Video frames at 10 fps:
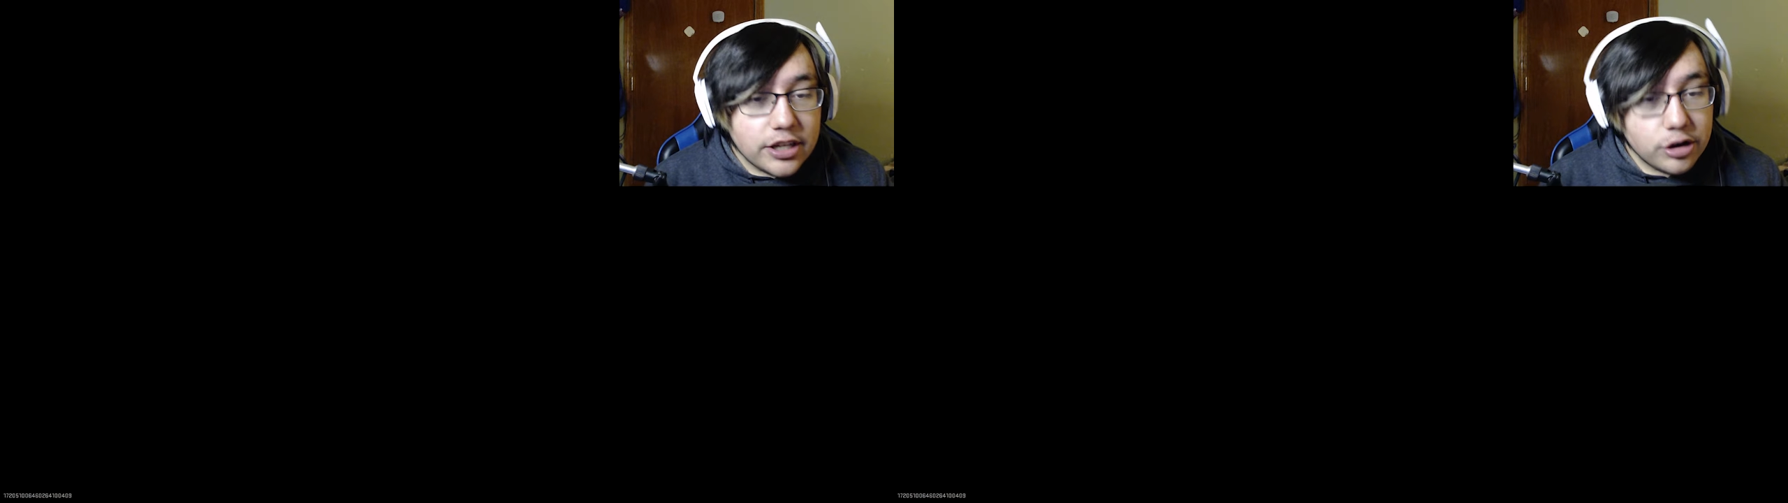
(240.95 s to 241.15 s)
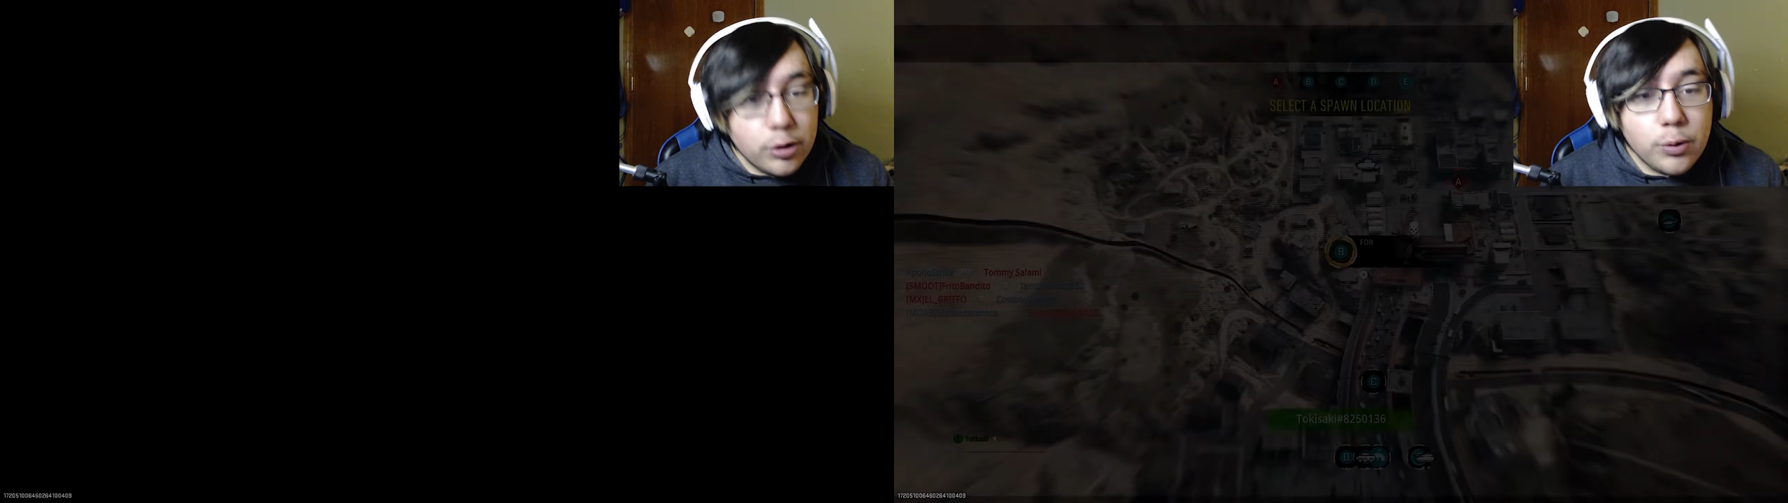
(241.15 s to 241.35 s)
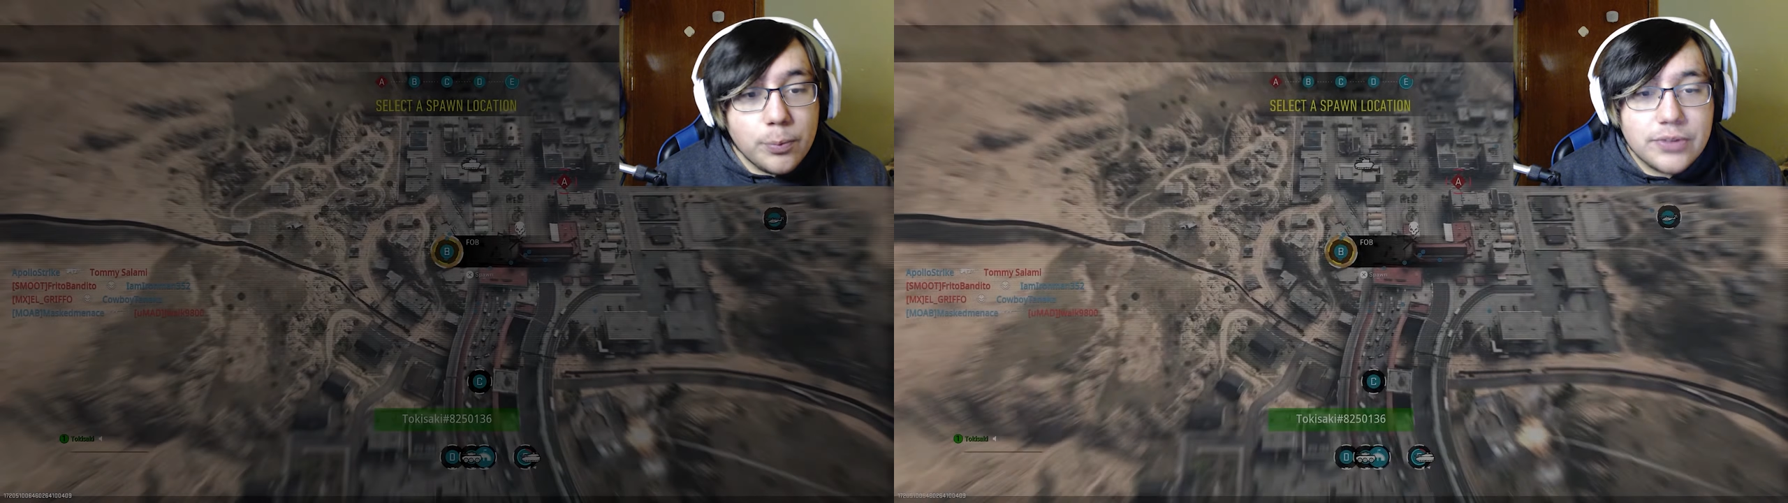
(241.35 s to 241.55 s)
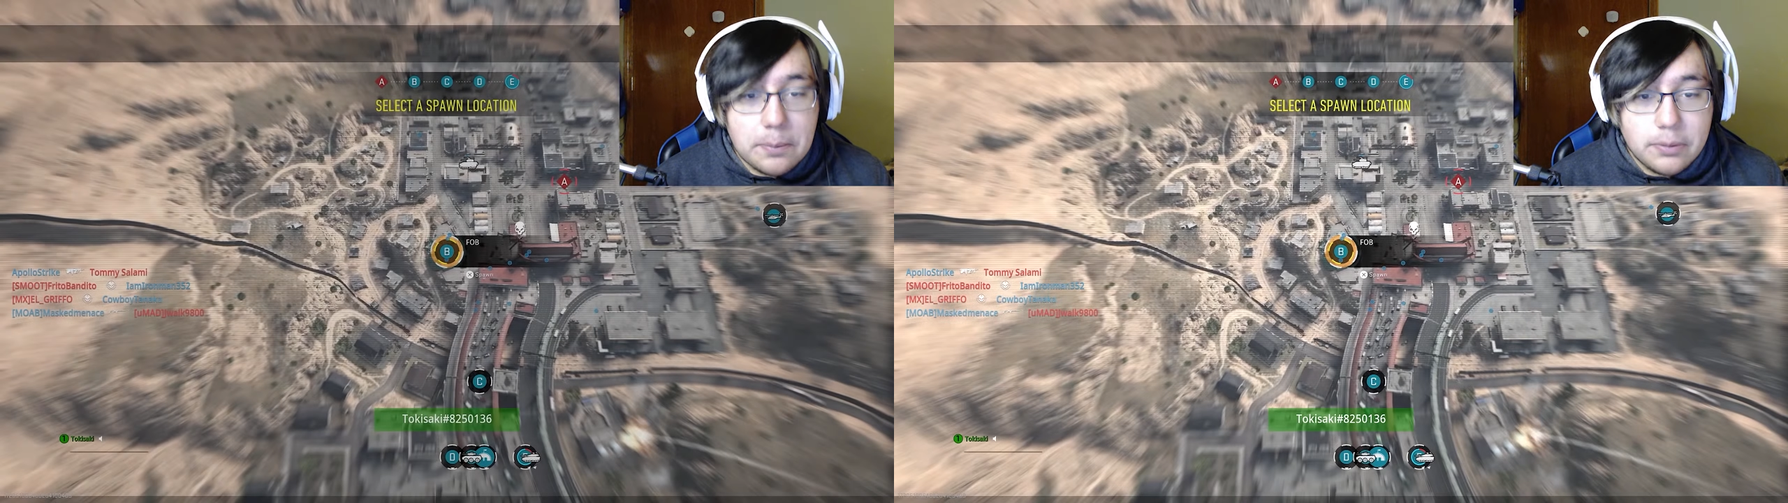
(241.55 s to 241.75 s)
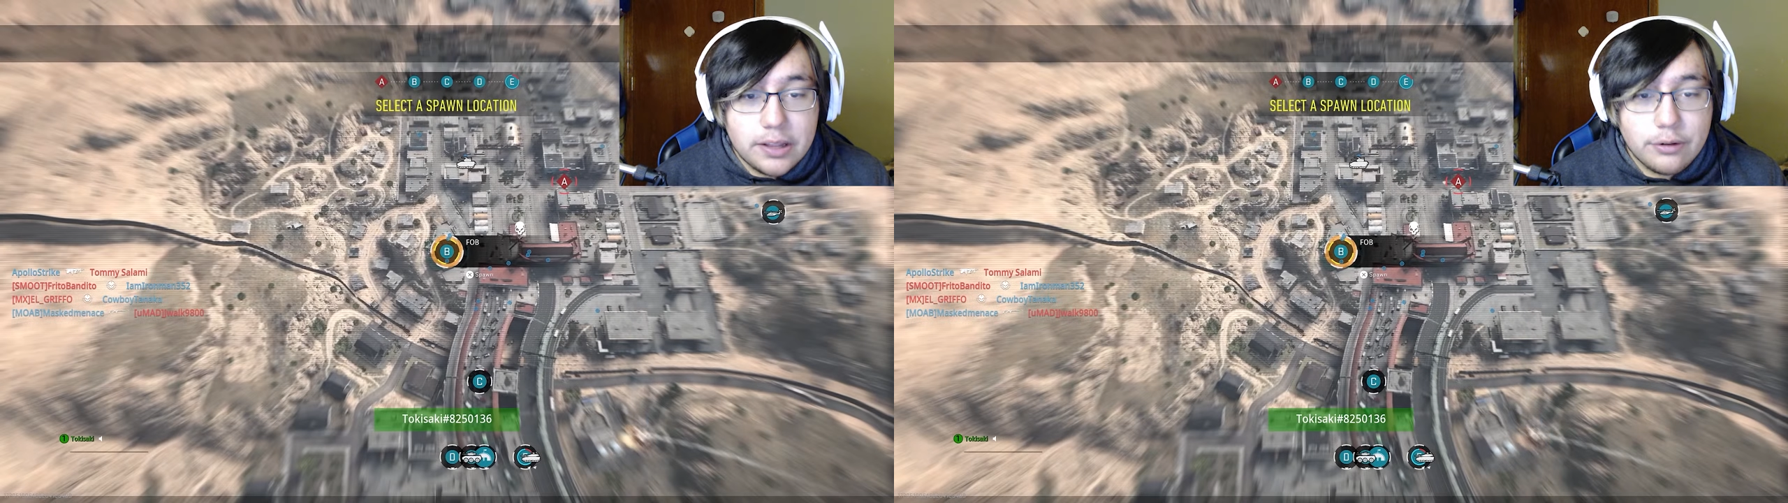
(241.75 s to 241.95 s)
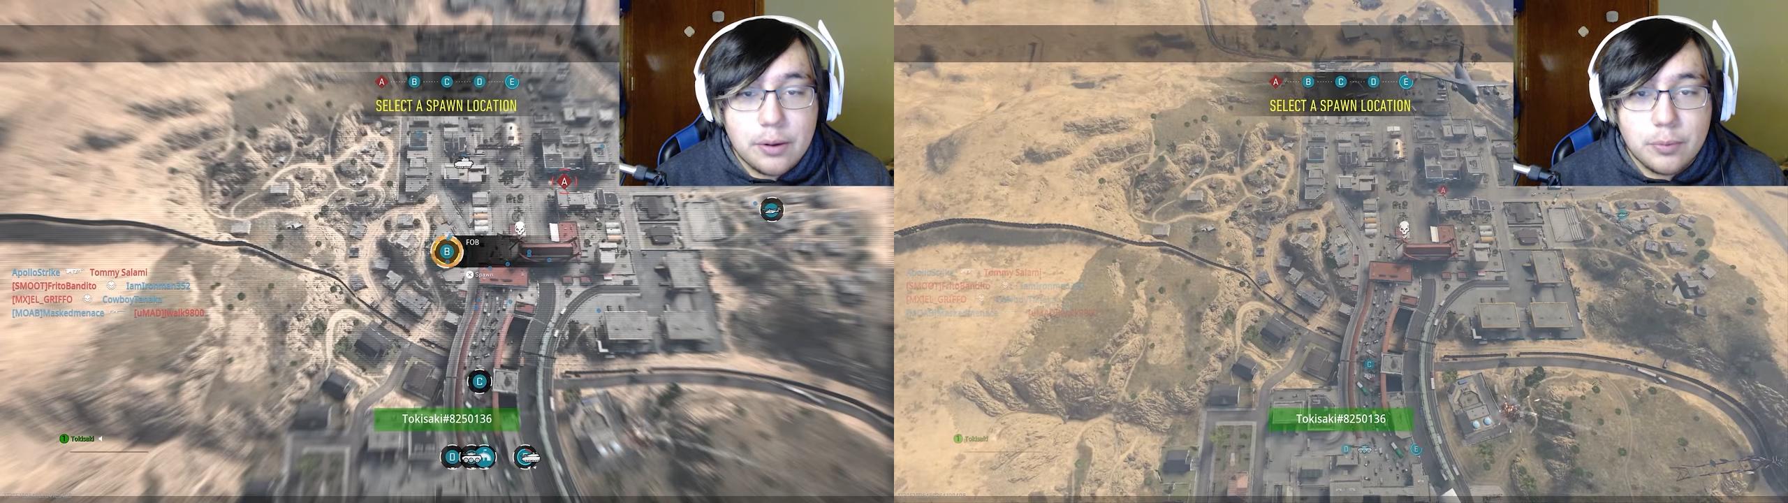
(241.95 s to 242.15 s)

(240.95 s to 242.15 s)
noobs that play Ground